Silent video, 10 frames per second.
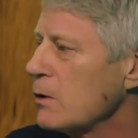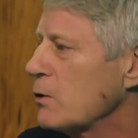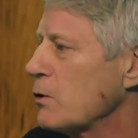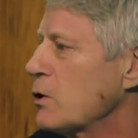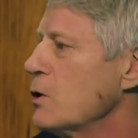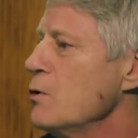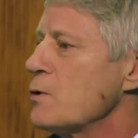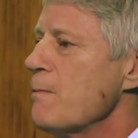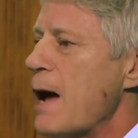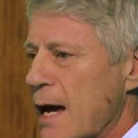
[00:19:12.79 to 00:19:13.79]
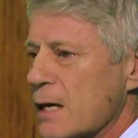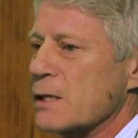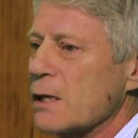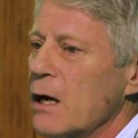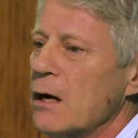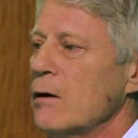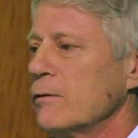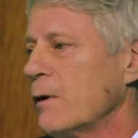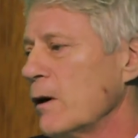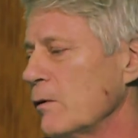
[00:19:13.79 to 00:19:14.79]
huge mass
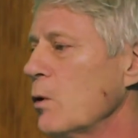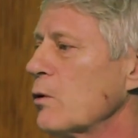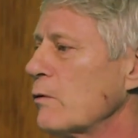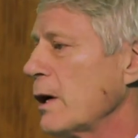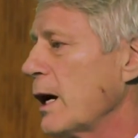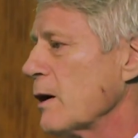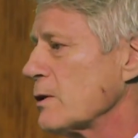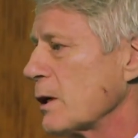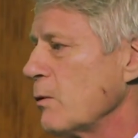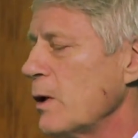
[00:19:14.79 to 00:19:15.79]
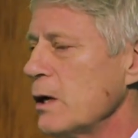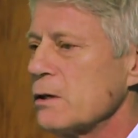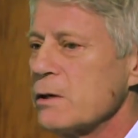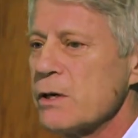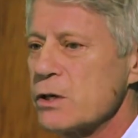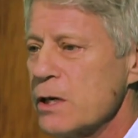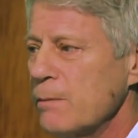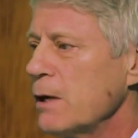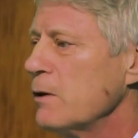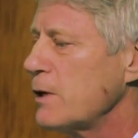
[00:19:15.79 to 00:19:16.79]
of, of ordinary housing and where you can do it
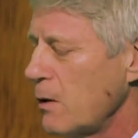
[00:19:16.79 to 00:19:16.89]
cheaply, you